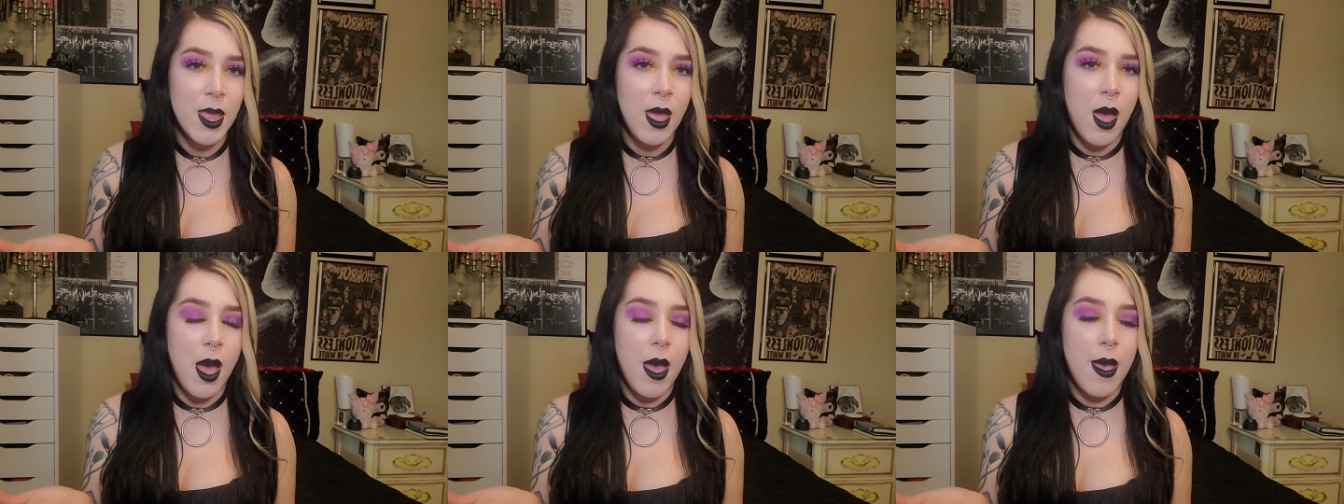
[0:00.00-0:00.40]

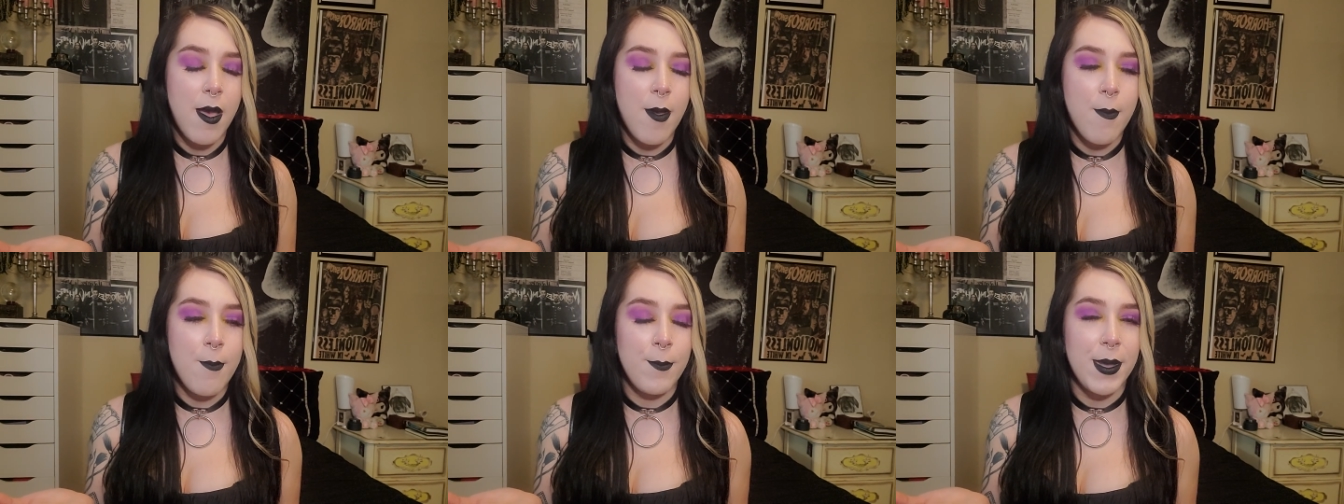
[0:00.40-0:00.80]

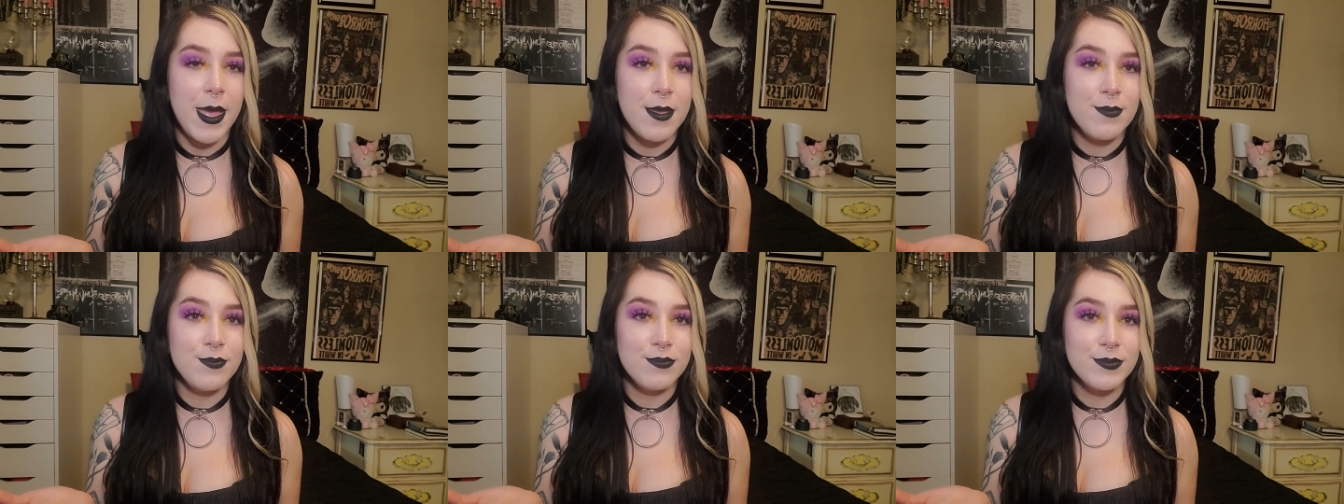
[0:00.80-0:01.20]
Um, but
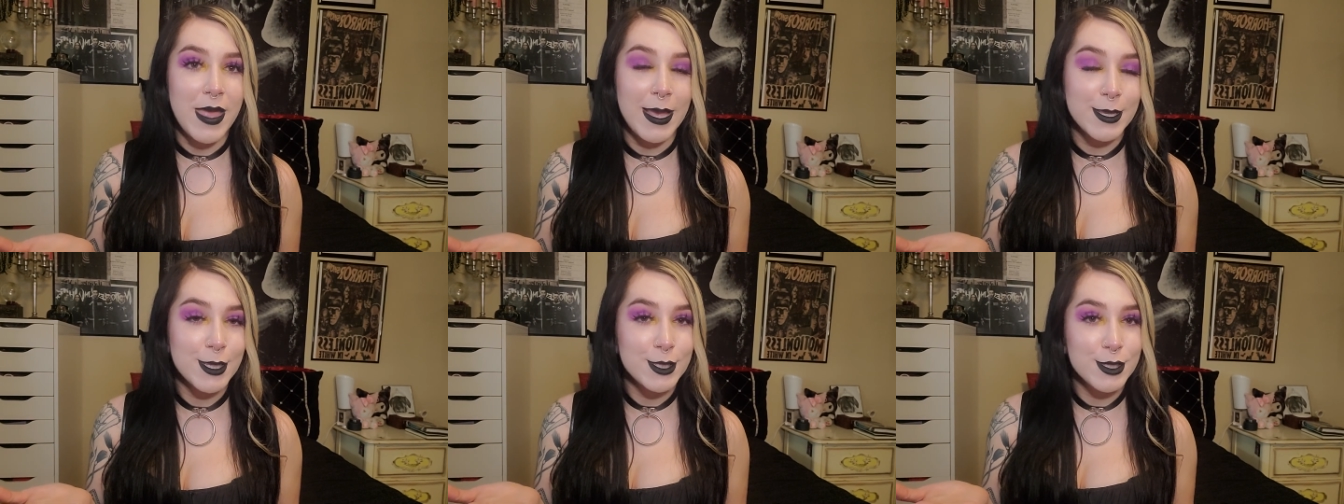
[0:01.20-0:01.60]

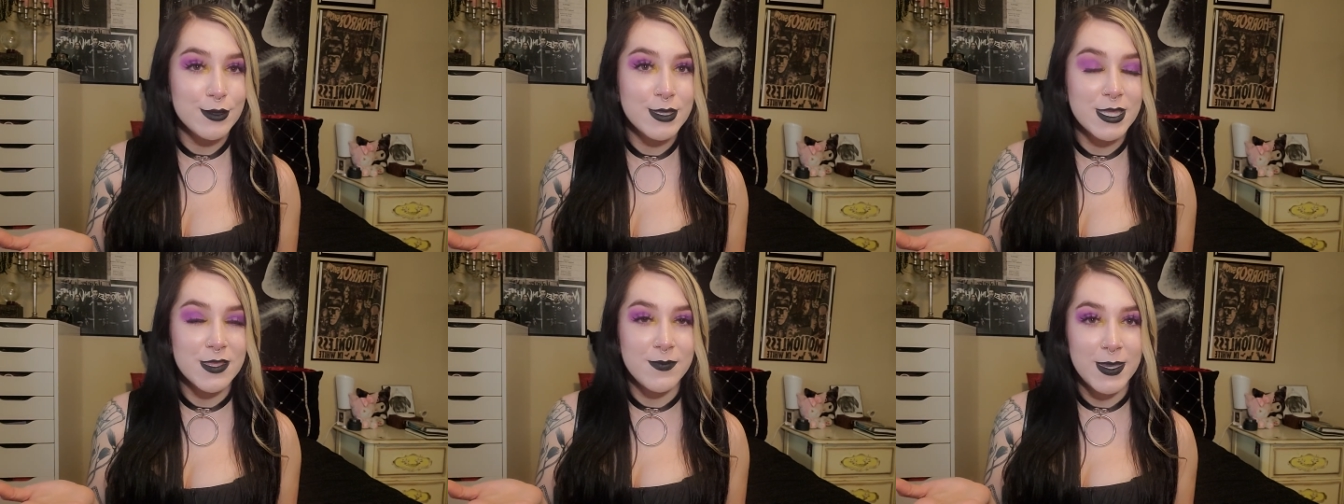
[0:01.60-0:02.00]
that concludes
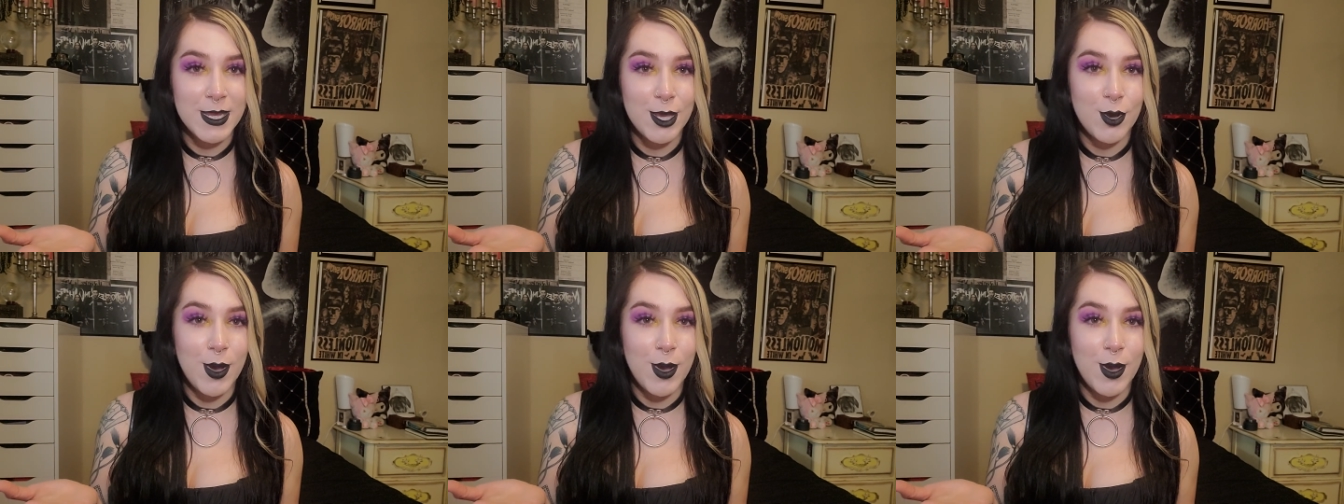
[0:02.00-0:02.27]
this video.